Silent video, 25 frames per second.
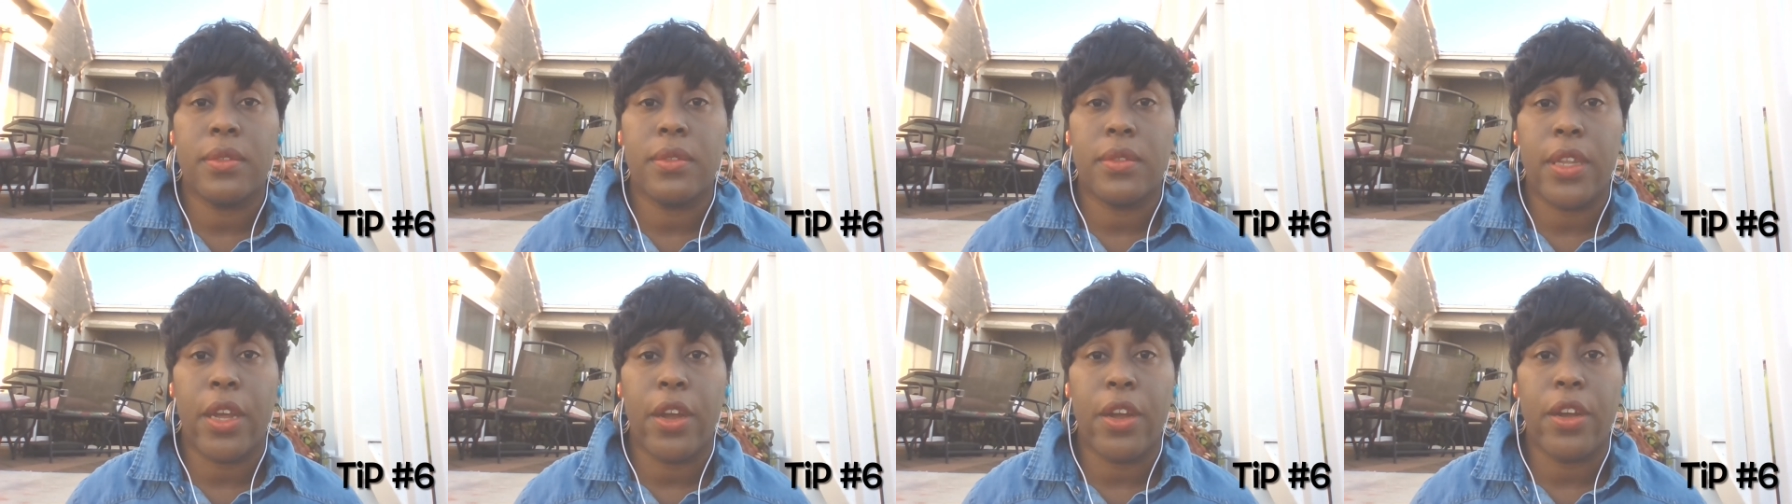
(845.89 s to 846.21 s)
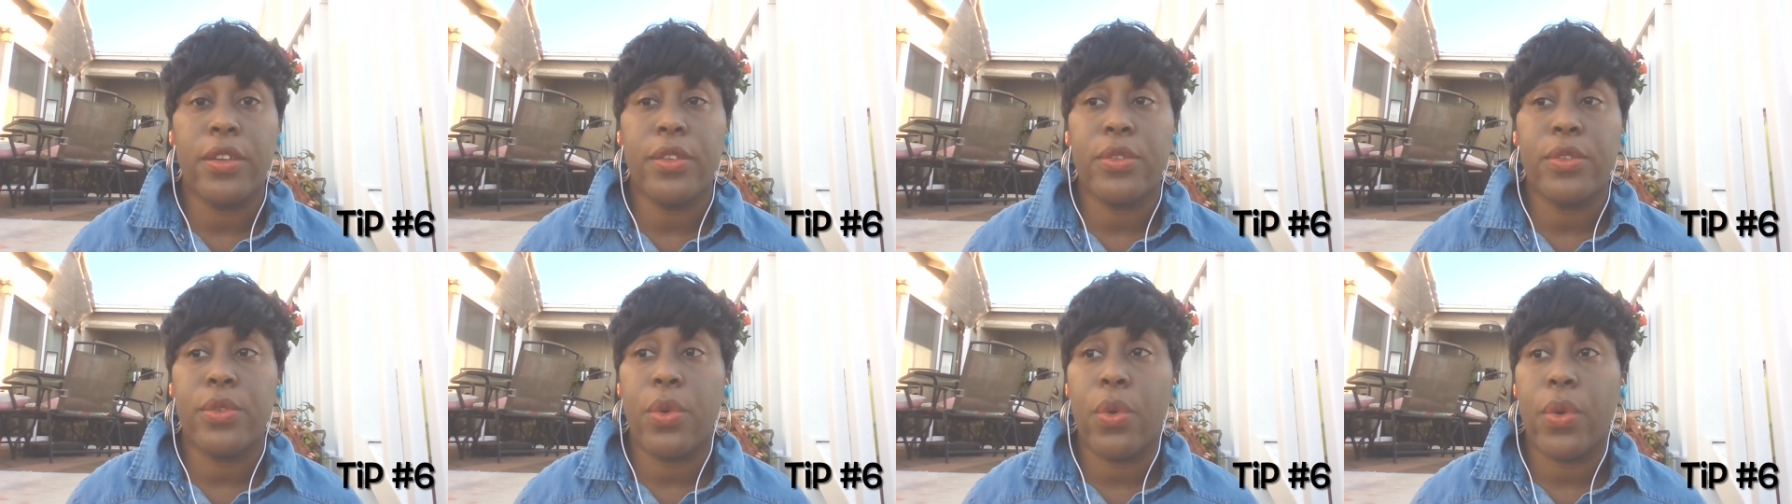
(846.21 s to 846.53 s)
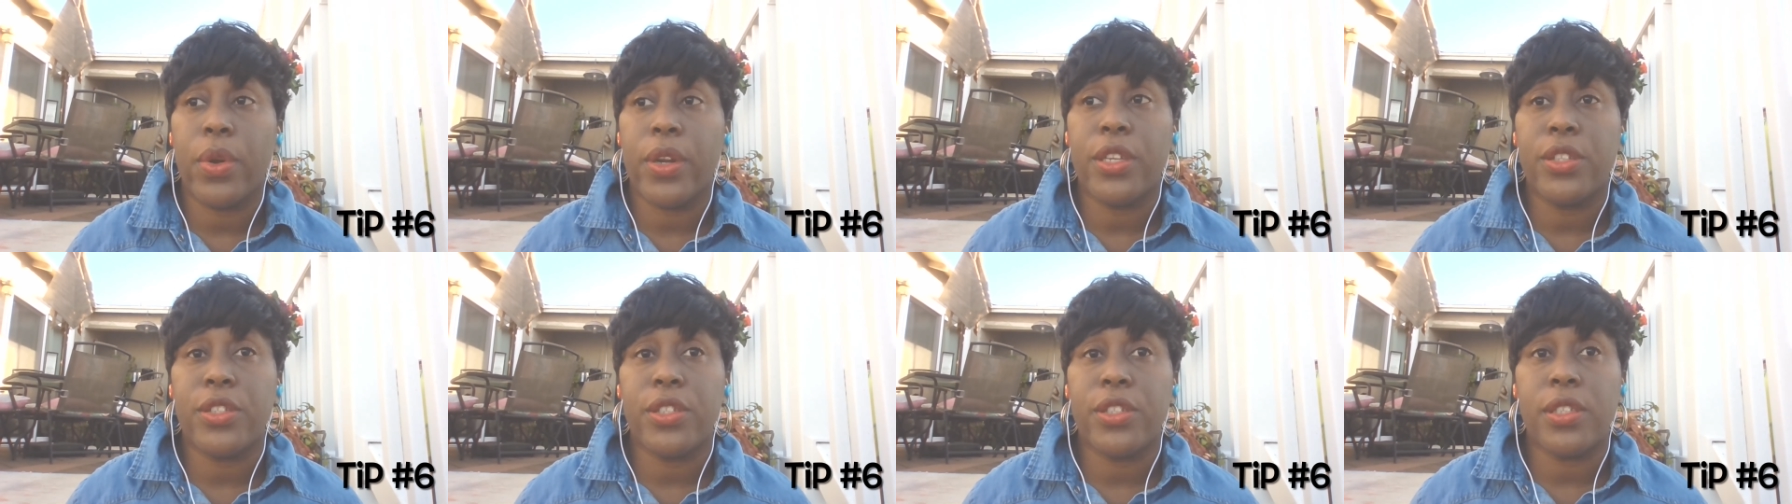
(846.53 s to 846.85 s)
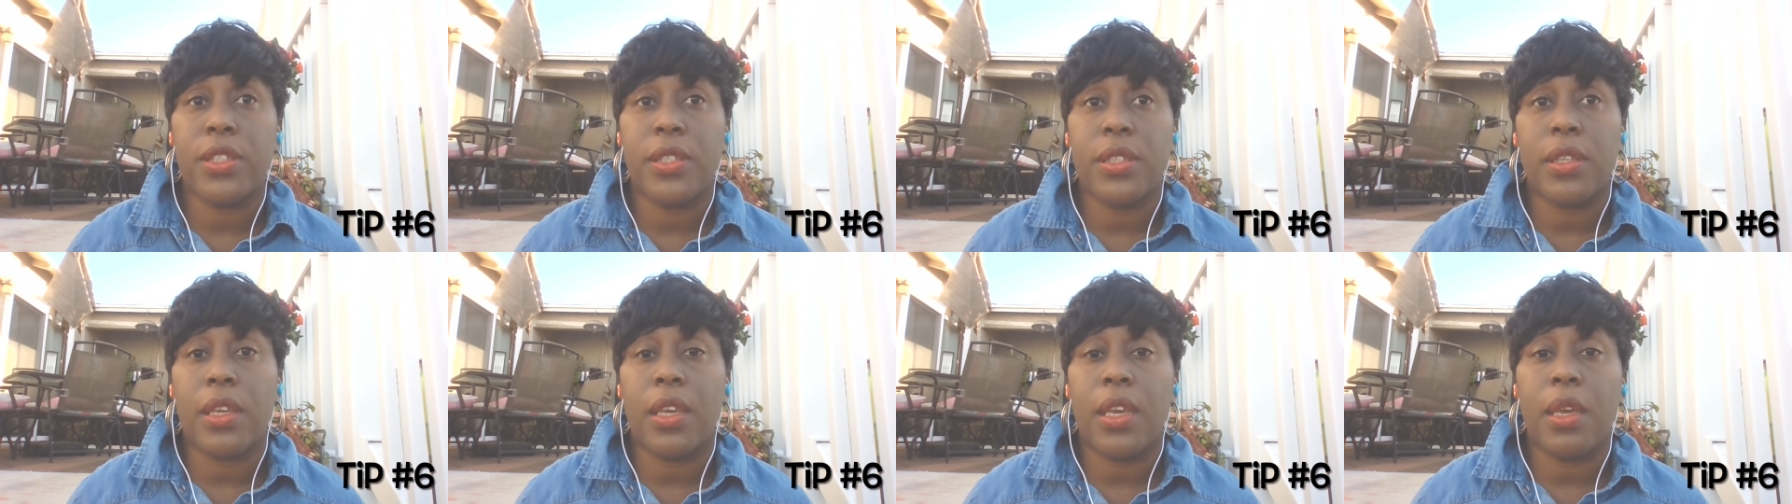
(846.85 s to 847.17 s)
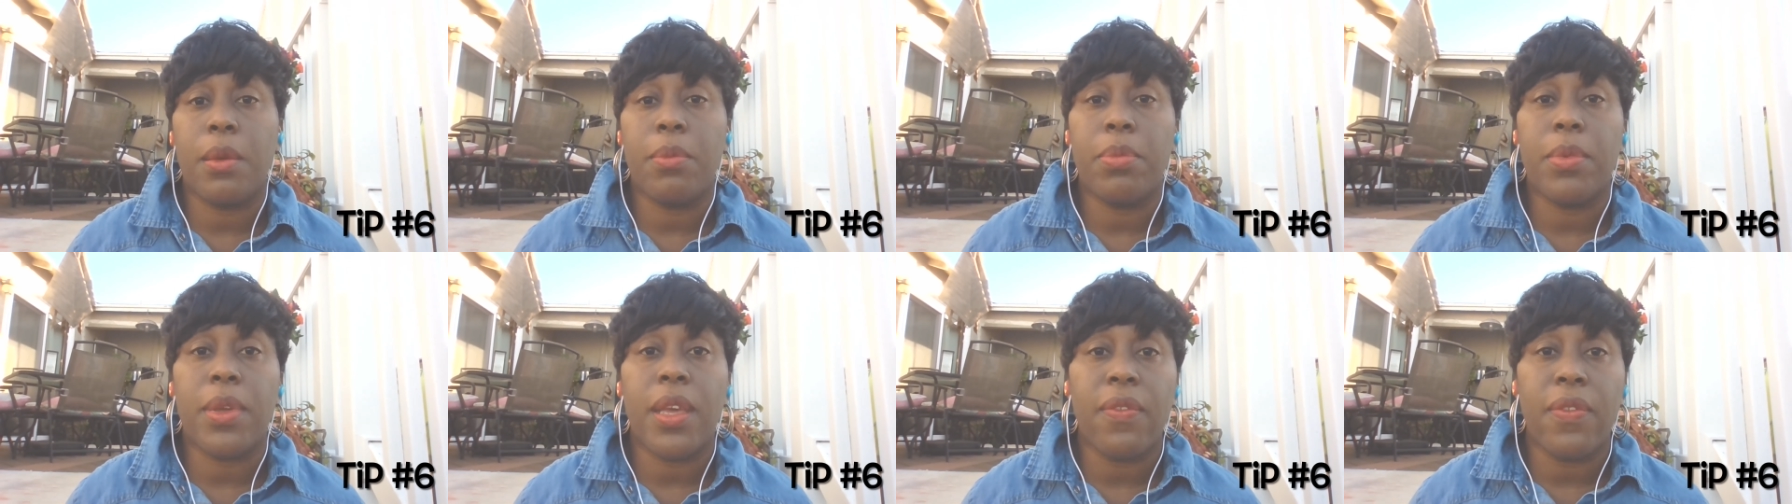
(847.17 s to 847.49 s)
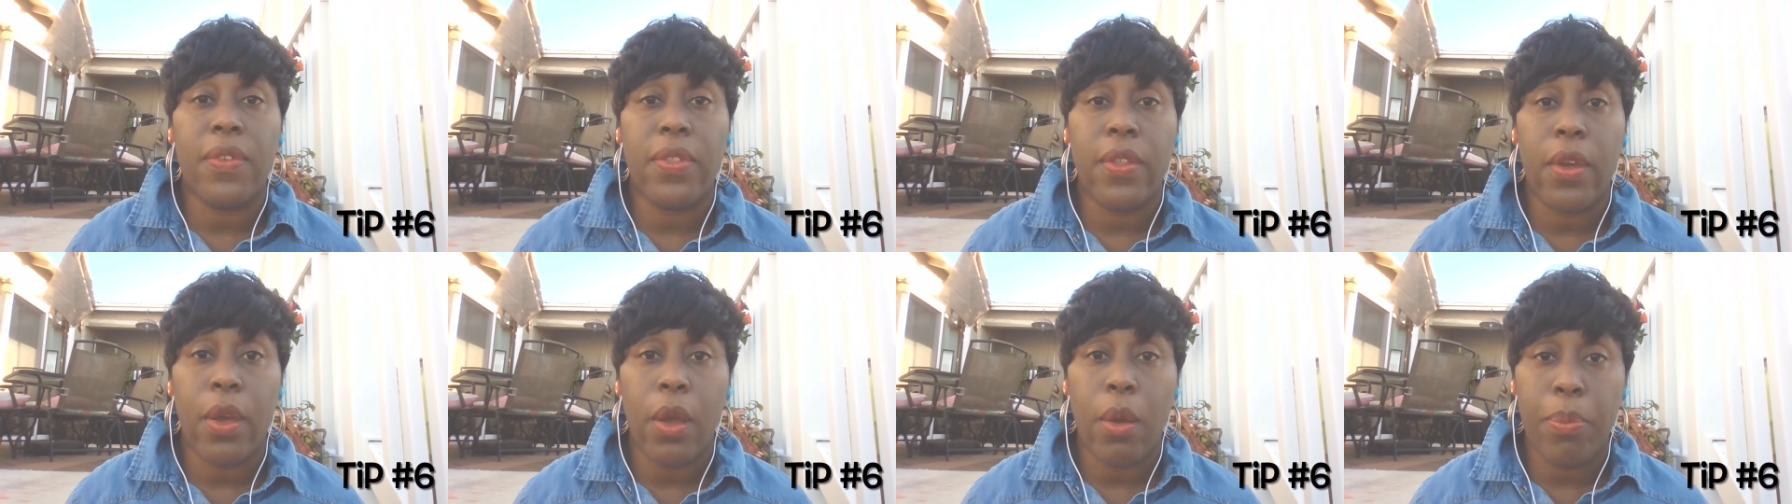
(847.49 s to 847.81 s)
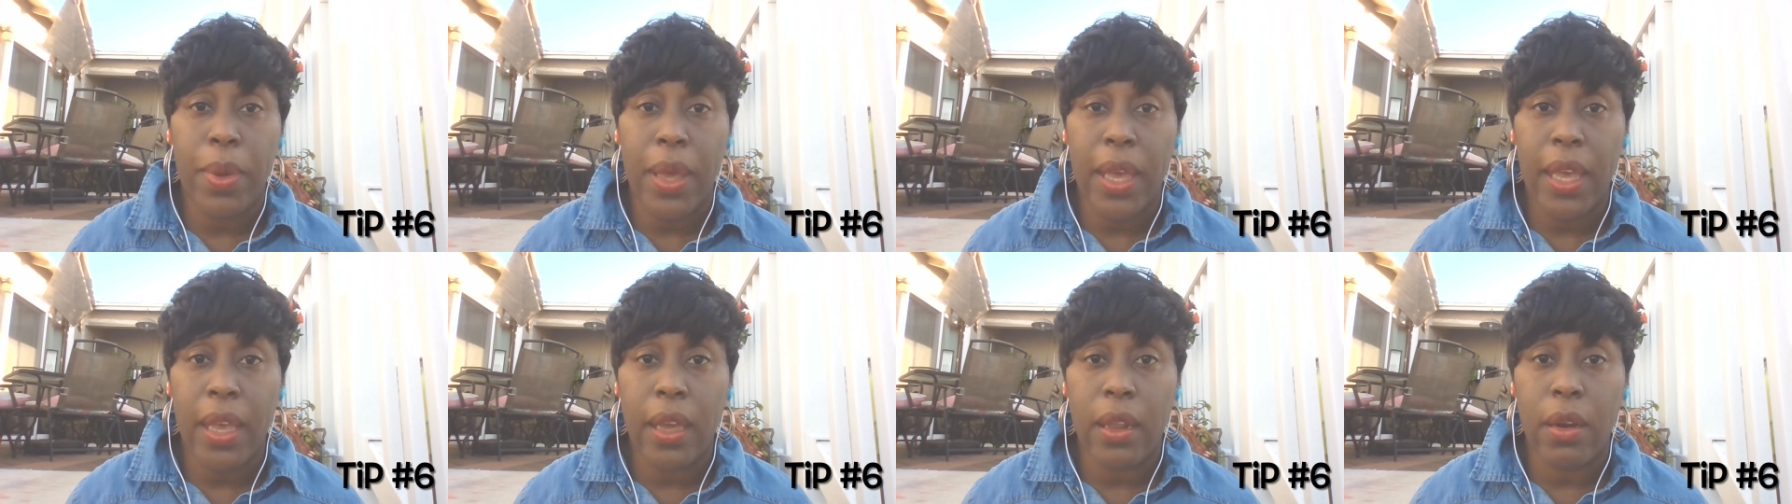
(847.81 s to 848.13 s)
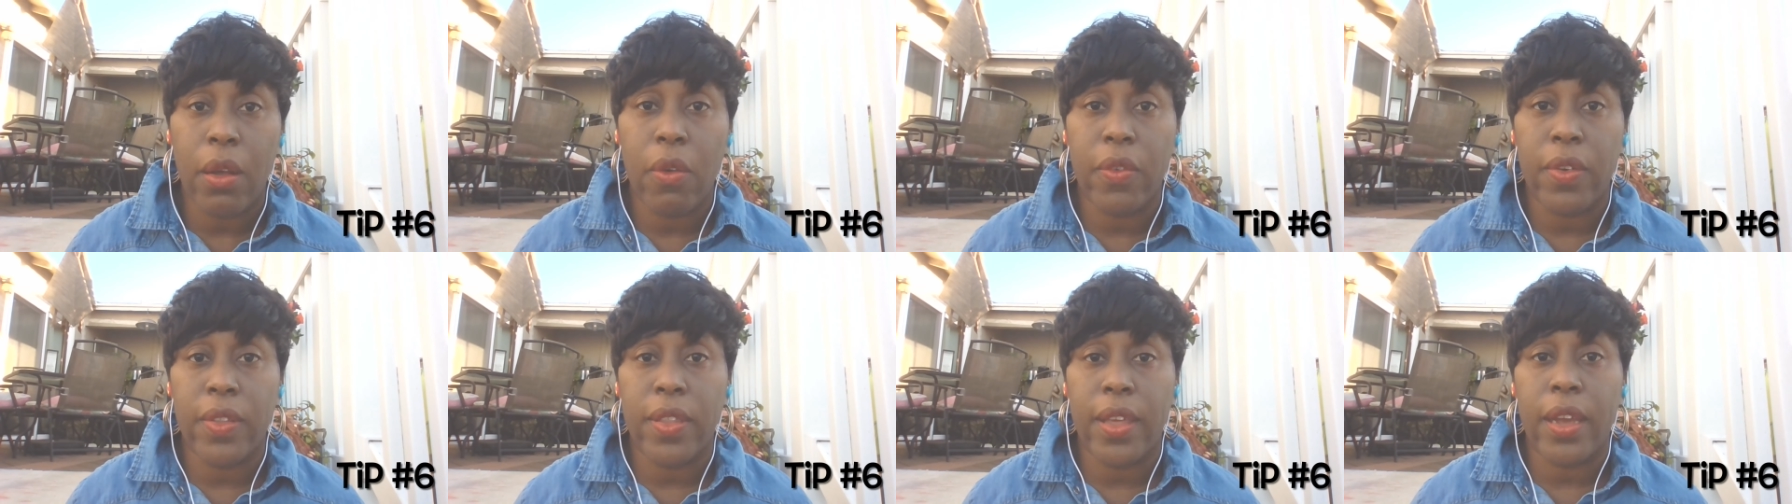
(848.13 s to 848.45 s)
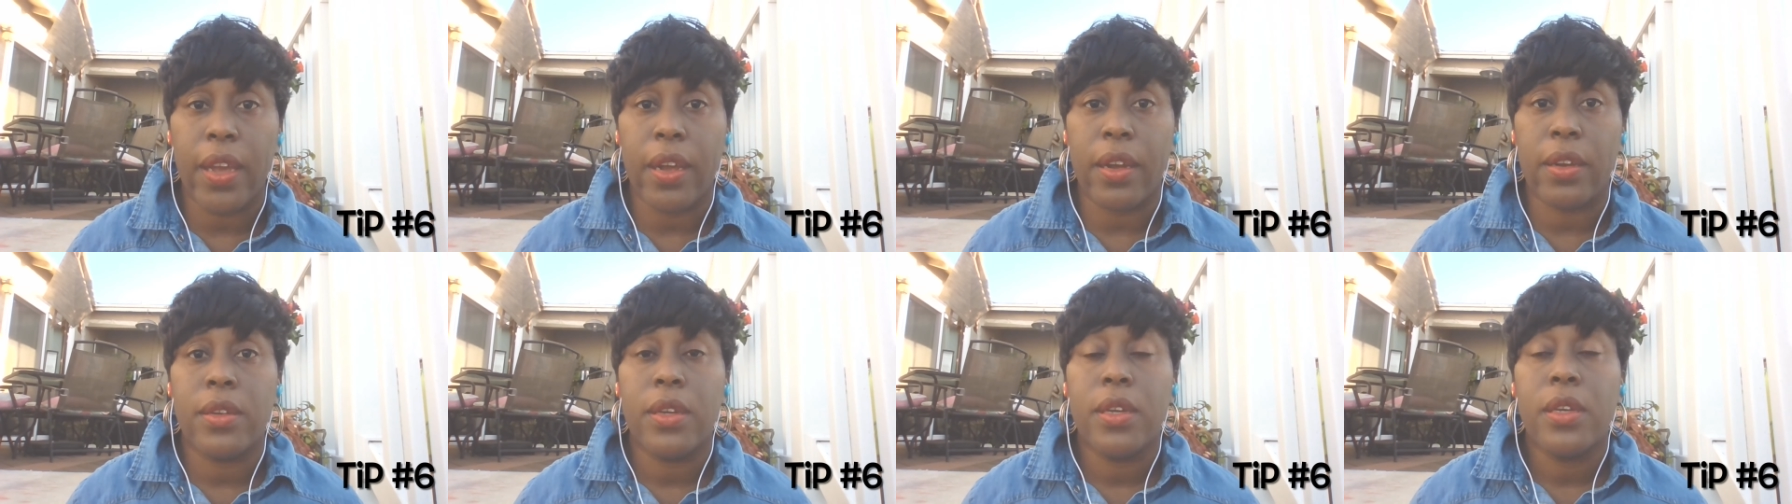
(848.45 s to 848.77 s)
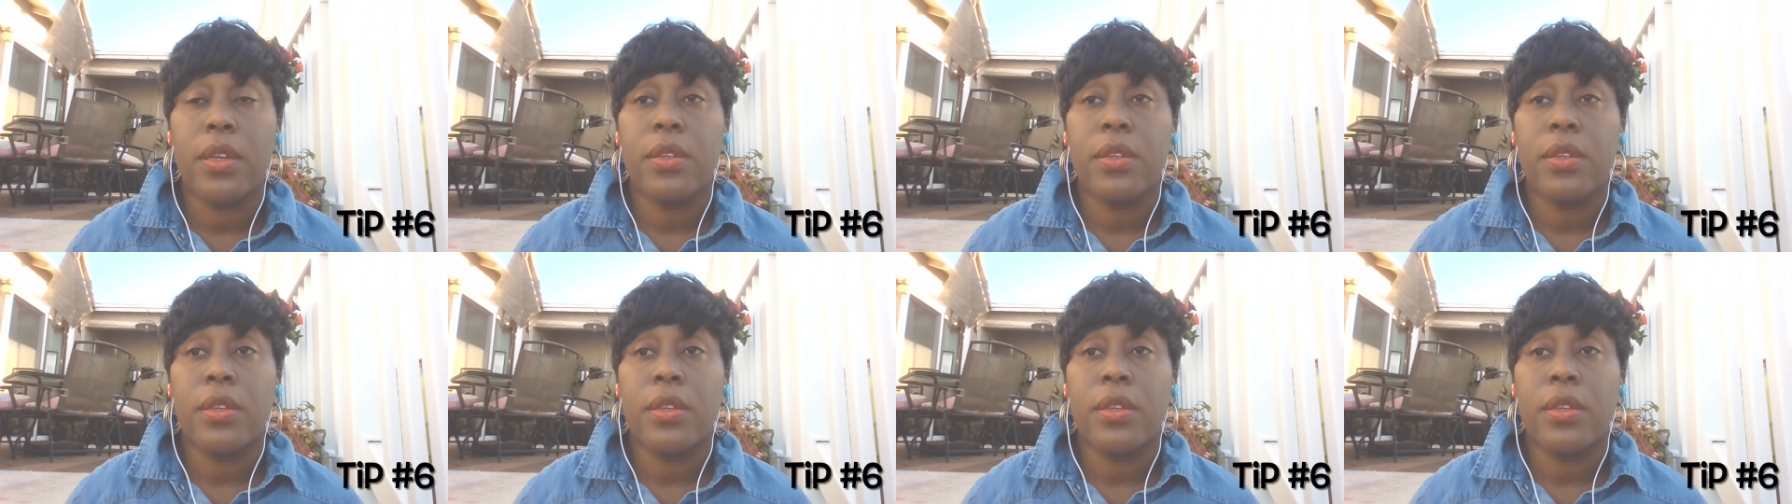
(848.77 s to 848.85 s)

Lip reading: They're going to just keep giving their opinion over there.